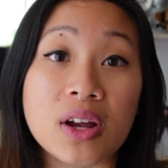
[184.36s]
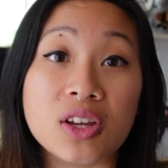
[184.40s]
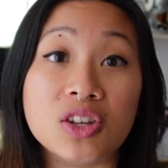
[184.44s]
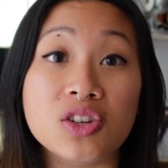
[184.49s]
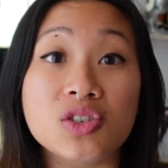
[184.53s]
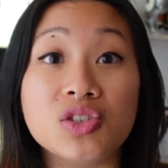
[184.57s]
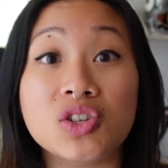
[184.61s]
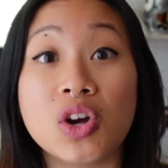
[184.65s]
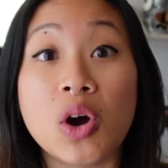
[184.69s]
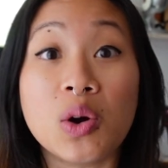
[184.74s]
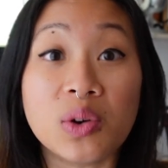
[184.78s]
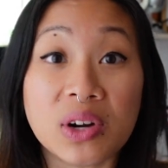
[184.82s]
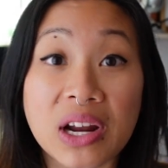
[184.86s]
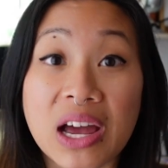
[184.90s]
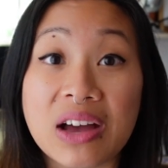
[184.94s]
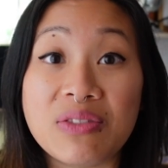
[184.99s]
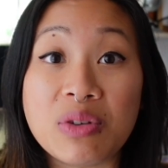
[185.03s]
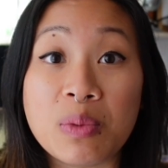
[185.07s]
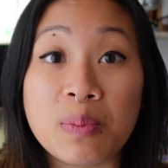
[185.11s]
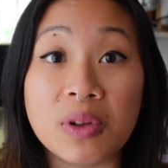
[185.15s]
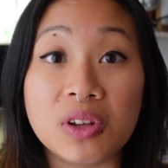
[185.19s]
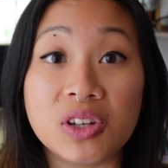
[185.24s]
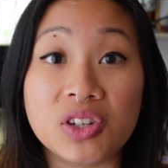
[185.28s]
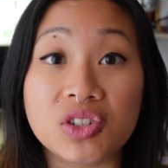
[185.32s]
you don't have a
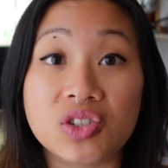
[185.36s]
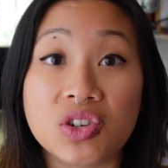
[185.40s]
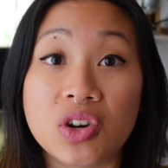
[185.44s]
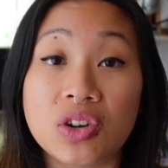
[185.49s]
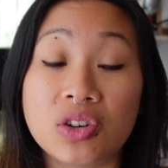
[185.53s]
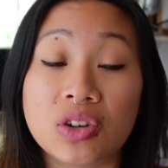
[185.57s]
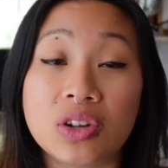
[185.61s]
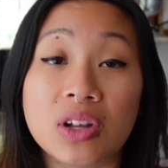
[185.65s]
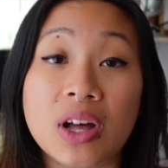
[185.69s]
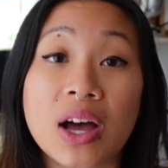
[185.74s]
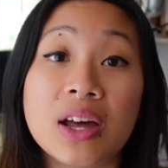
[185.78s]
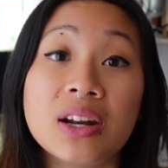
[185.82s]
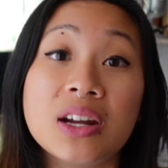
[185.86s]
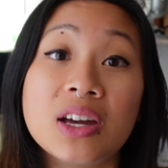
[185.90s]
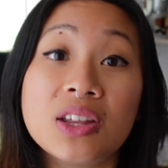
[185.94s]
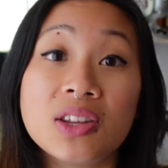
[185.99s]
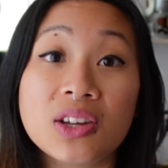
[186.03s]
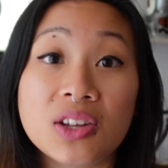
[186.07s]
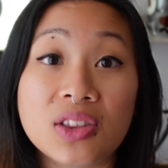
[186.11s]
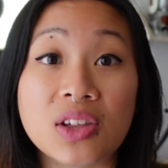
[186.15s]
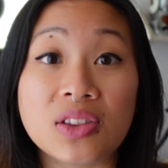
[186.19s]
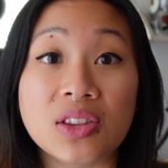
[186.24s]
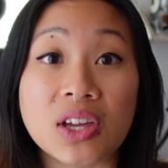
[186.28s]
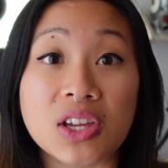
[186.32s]
bullet journal, another
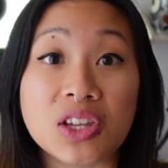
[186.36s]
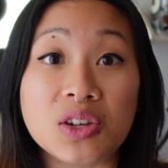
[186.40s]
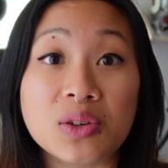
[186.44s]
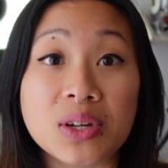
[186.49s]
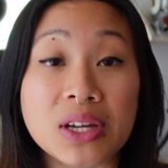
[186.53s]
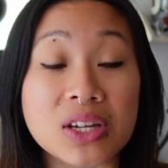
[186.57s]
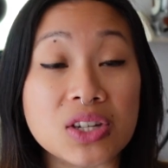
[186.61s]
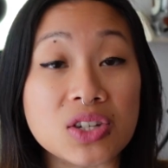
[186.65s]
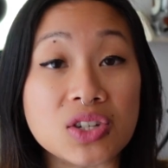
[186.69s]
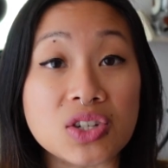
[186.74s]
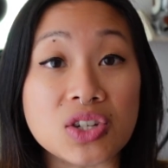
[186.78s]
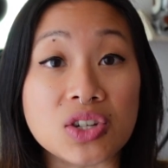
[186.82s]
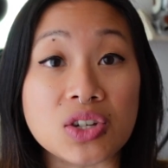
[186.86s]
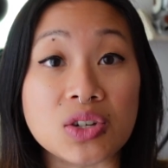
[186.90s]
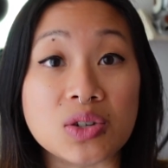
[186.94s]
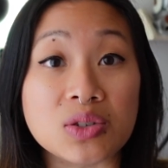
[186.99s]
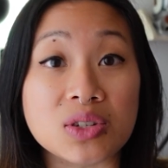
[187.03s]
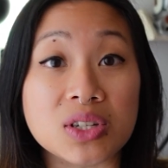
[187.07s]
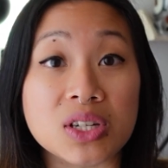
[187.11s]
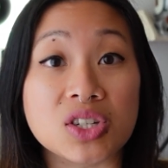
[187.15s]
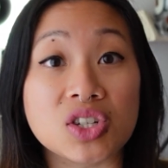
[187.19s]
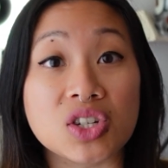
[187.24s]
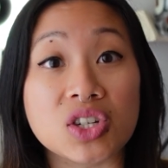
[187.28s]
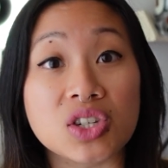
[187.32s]
thing that you can do
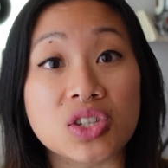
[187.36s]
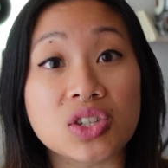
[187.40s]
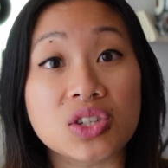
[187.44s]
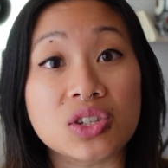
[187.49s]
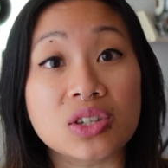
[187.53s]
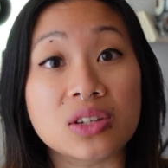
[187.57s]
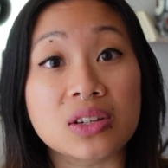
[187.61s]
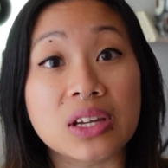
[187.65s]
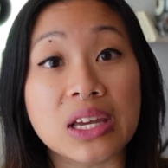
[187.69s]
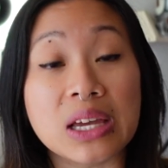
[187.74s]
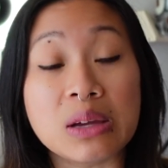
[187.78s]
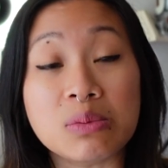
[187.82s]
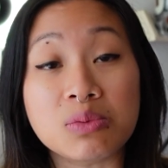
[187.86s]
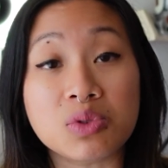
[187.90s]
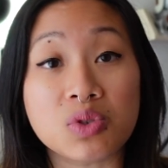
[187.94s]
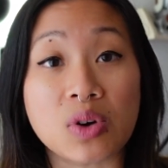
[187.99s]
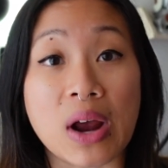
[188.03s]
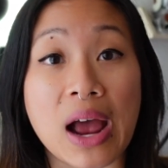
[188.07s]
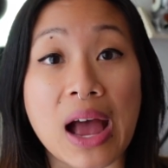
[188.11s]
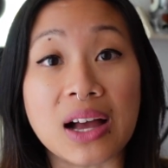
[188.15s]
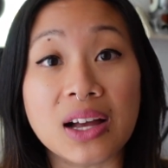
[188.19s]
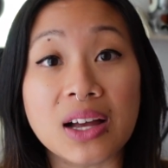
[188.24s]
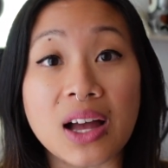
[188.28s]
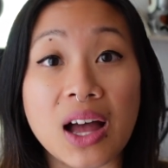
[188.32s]
to just keep
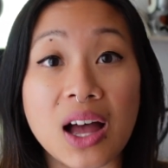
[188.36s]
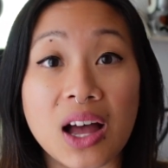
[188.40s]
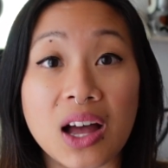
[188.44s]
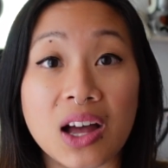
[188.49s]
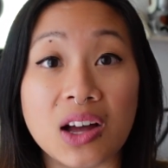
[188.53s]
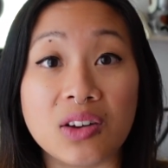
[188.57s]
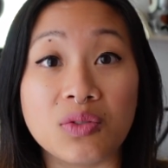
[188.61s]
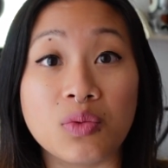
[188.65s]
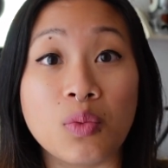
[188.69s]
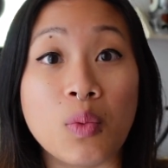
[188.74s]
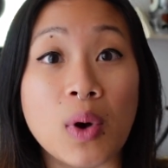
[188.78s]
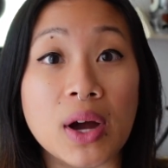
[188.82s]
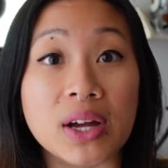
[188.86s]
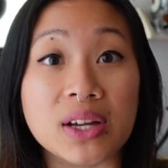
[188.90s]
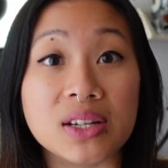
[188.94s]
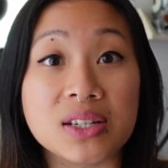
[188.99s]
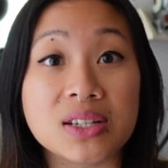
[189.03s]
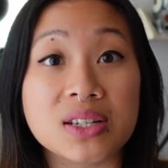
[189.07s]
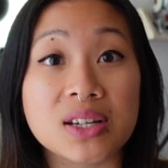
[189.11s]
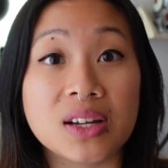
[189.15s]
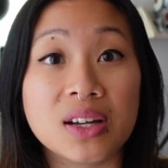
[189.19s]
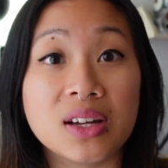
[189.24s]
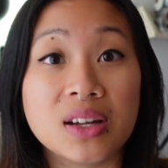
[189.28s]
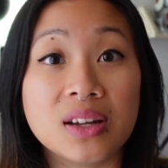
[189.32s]
track of
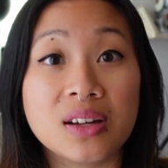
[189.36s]
what